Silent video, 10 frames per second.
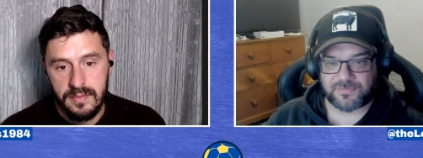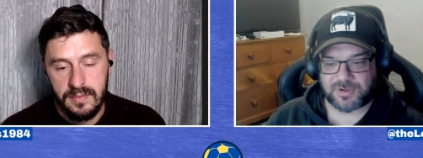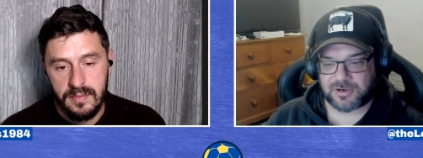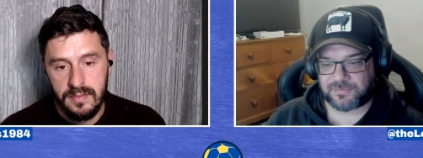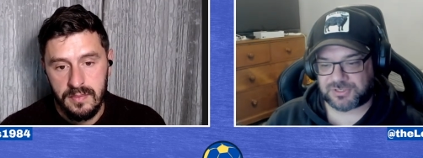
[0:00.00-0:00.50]

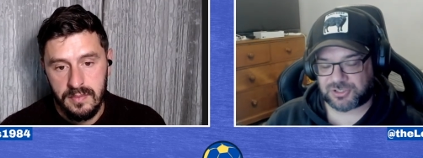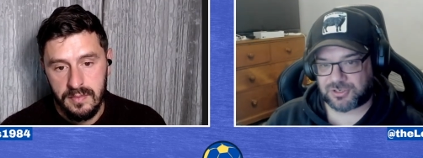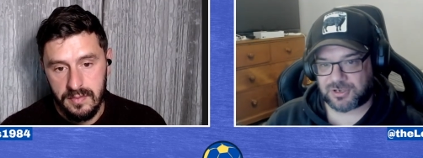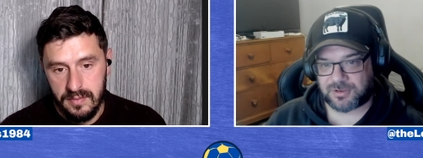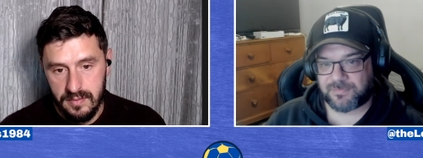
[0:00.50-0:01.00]
Speaker 1: far, and obviously
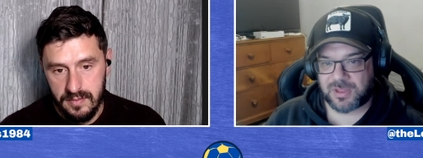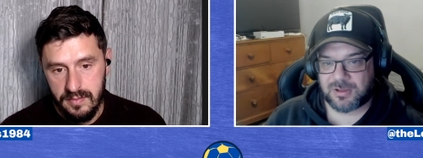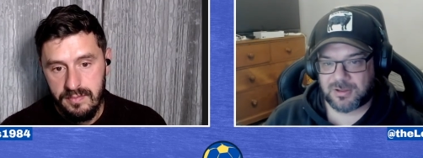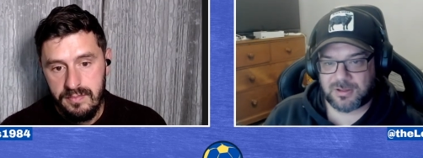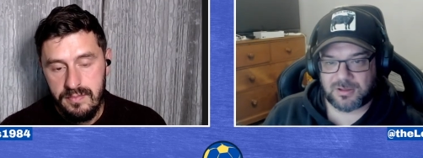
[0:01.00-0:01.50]
uh,
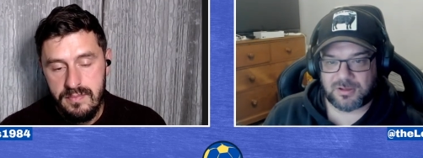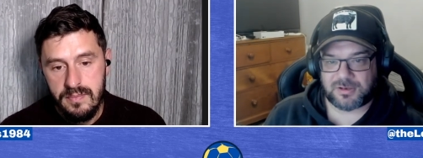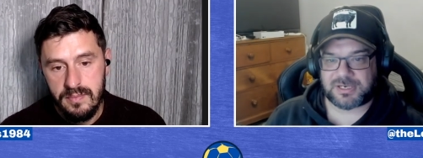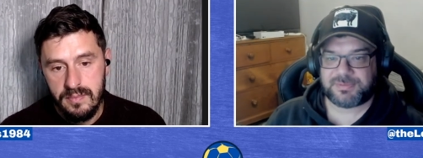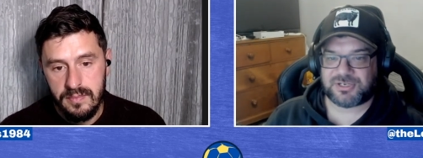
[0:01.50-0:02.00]
uh,
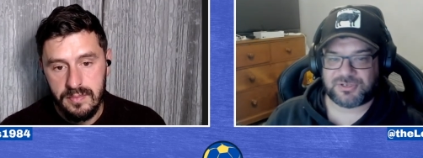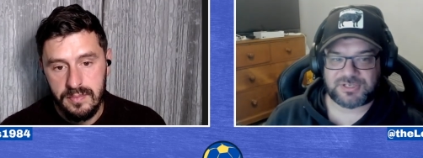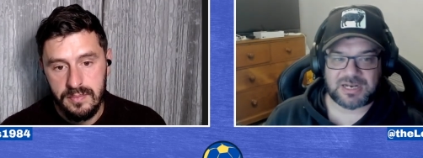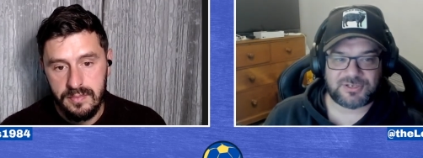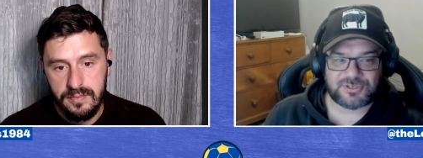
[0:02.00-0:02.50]
Debbie does
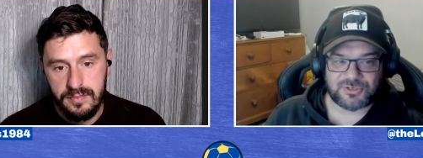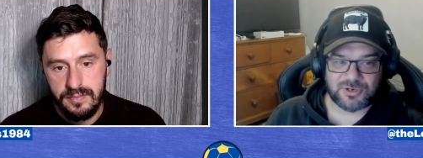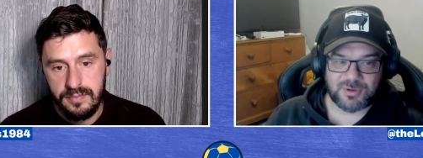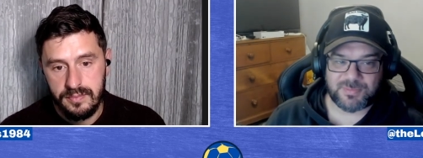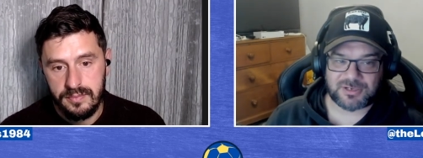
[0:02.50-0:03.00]
Dallas is
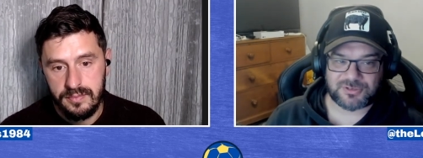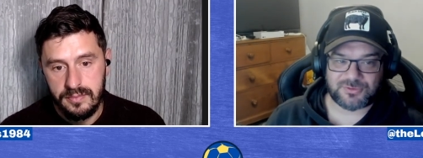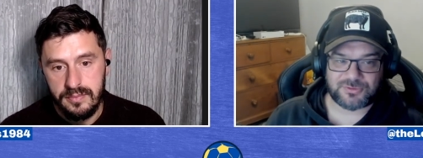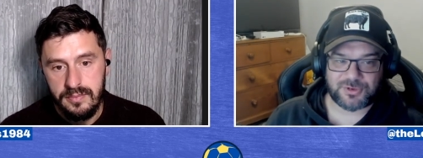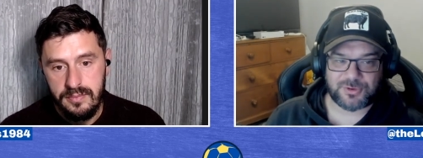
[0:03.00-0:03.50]
going to be back
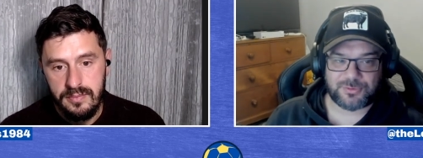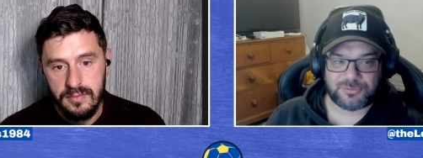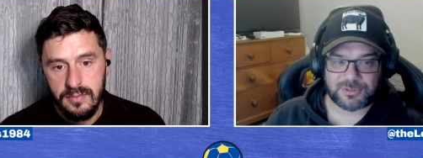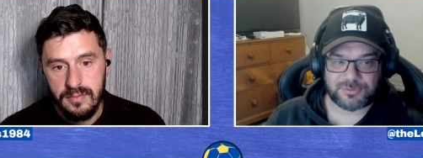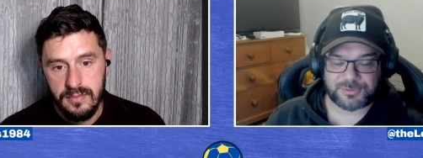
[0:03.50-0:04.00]
soon too,
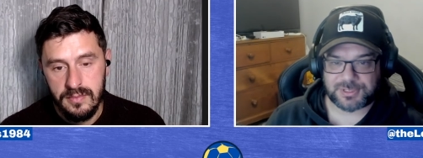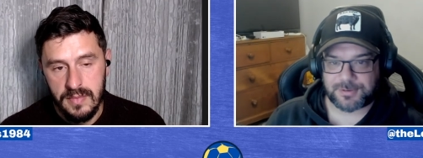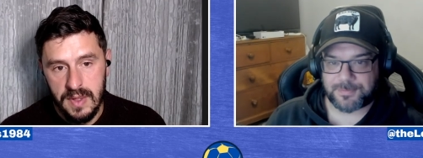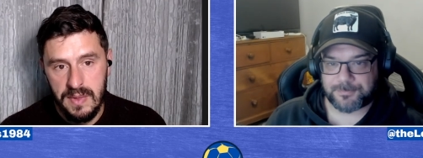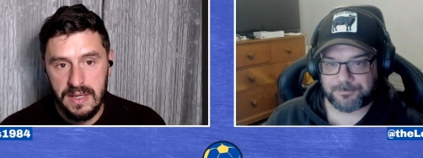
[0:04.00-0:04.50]
so we'll see.
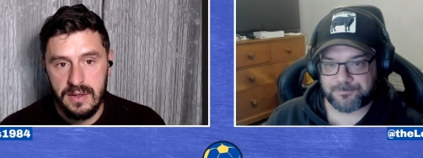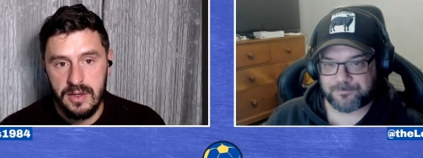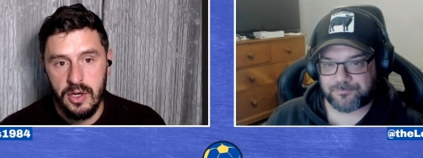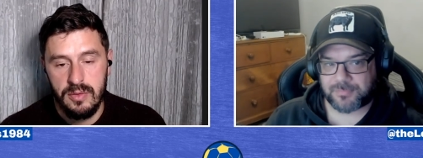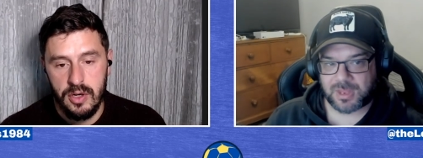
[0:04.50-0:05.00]
We had
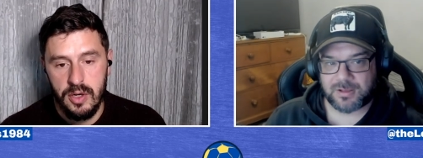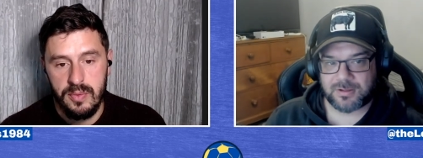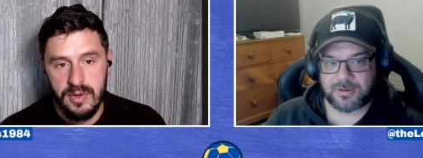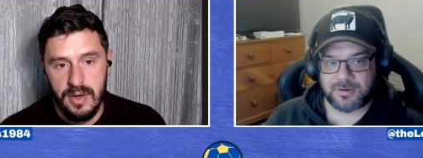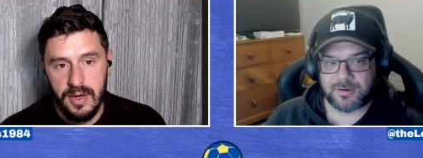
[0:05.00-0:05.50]

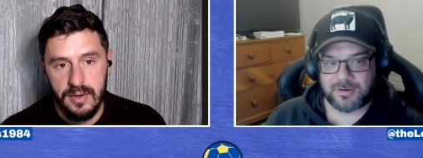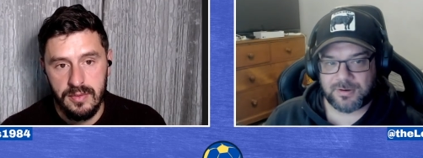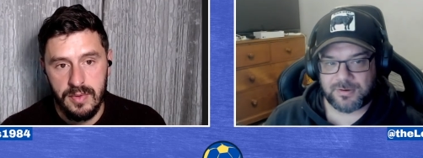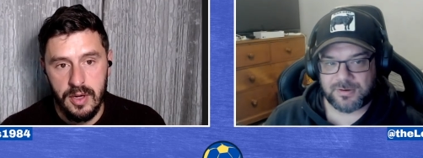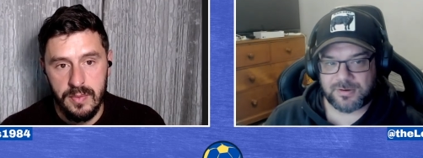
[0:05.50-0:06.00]
Cooper. I know
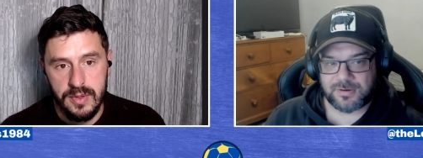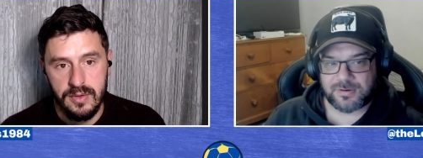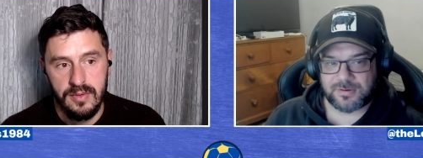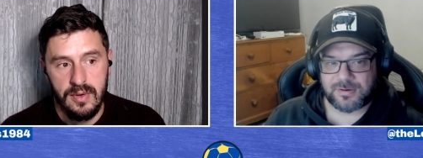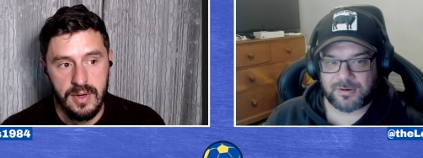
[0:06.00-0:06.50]
Speaker 2: Cooper's
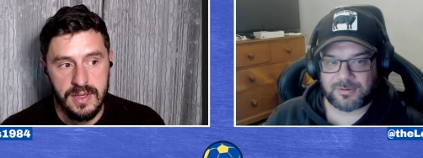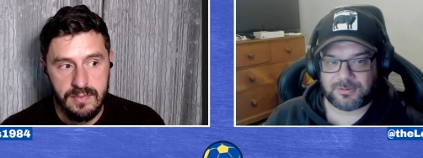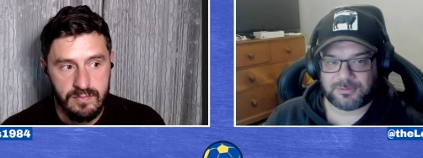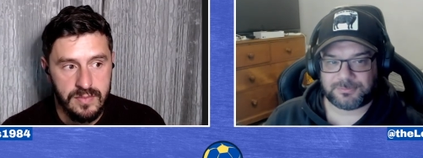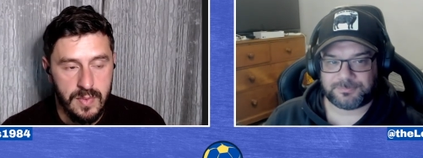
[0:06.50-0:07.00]
sort of like a,
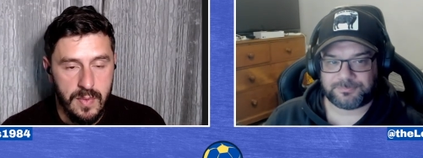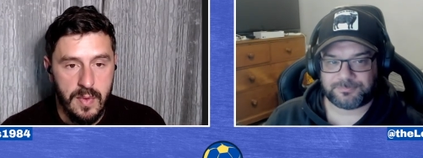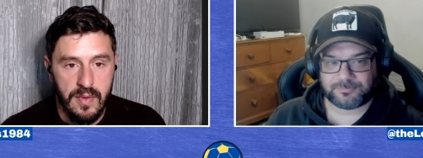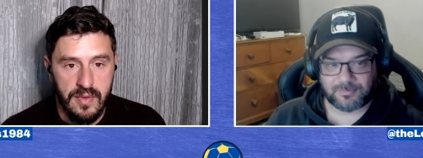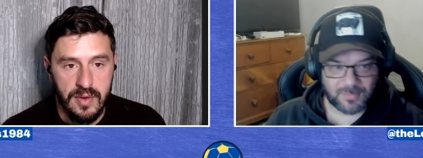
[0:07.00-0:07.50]

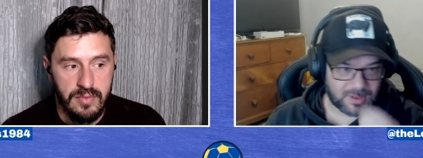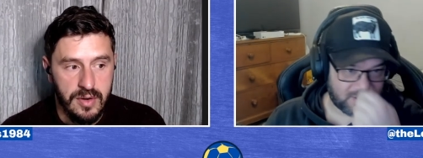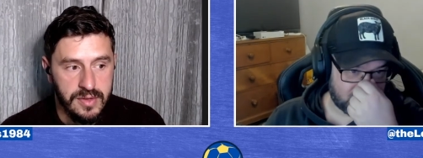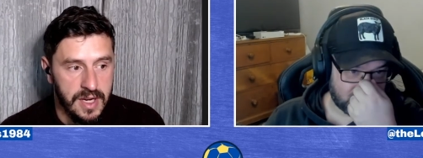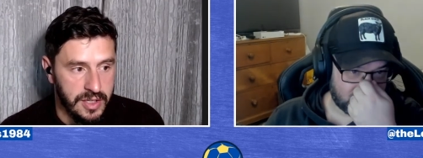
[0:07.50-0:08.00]
more of a
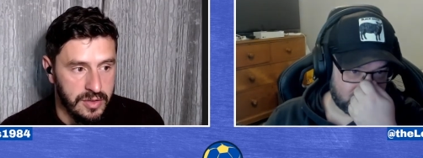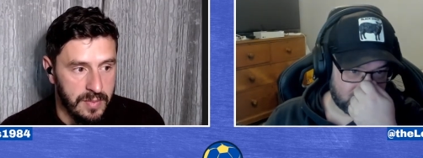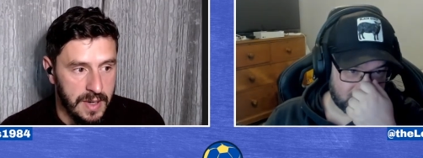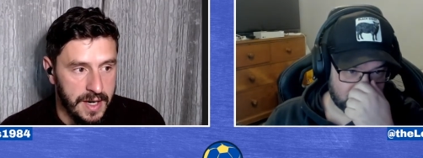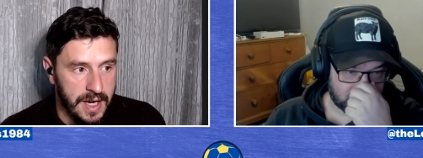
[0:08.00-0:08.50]

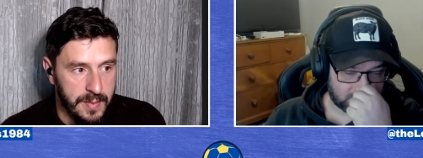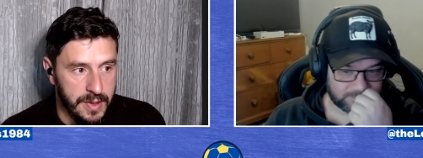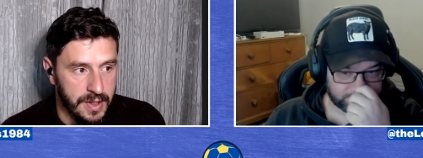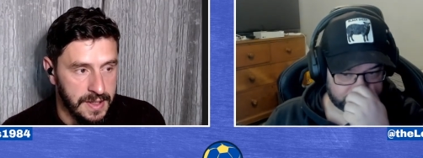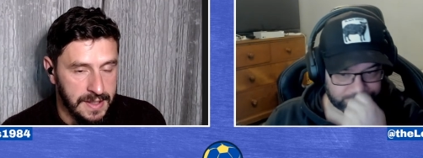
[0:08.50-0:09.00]
rotational player now,
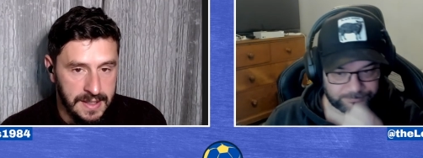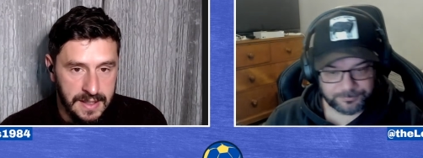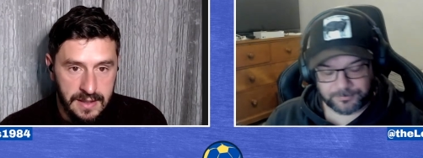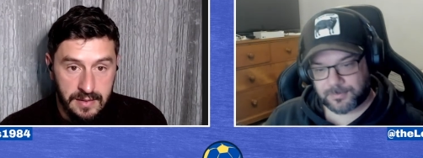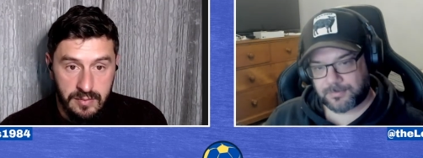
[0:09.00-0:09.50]
but
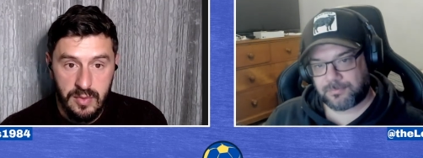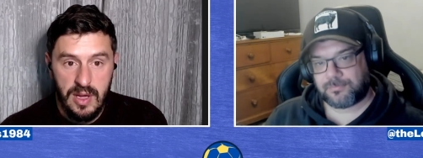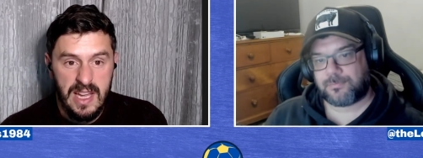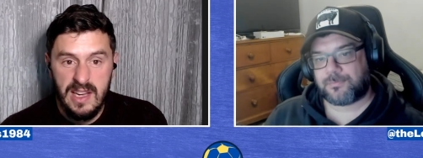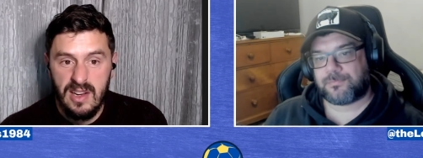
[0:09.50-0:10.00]

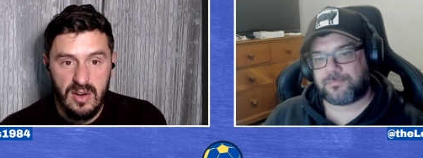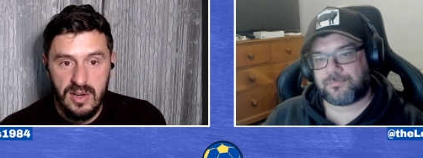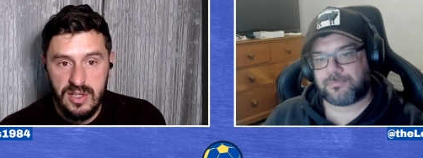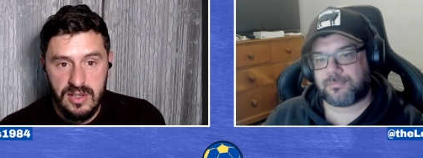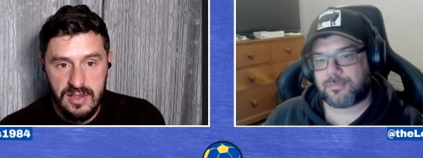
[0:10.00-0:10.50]
he got
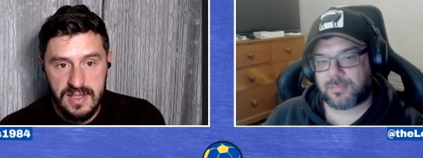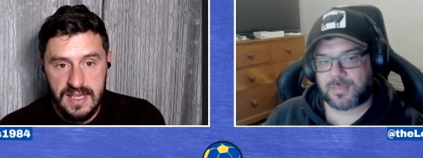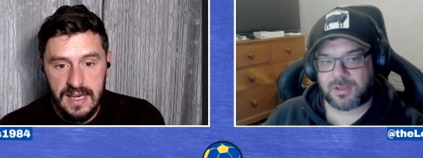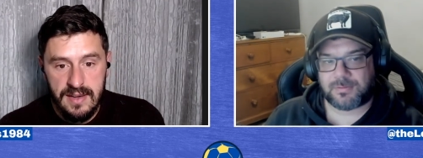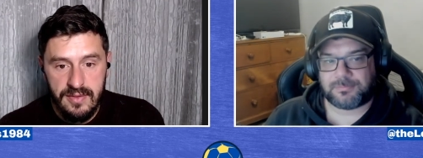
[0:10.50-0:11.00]
injured at the
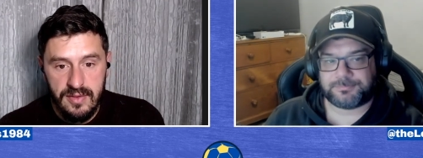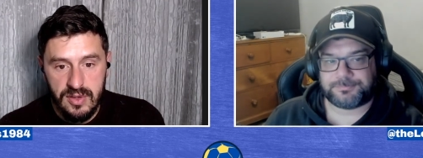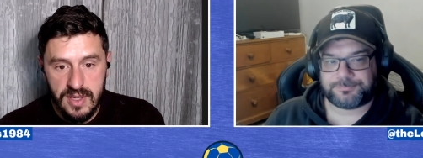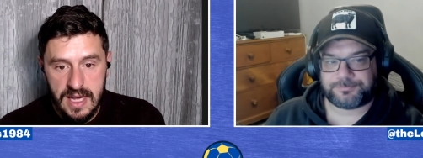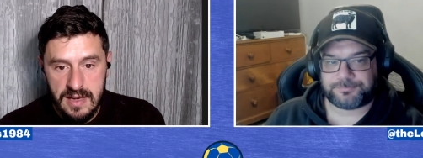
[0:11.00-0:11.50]
start
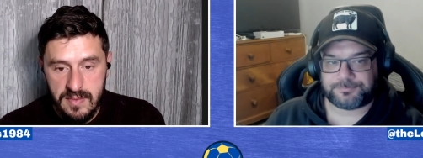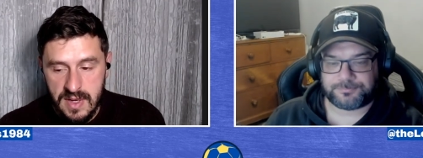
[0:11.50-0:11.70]
first game.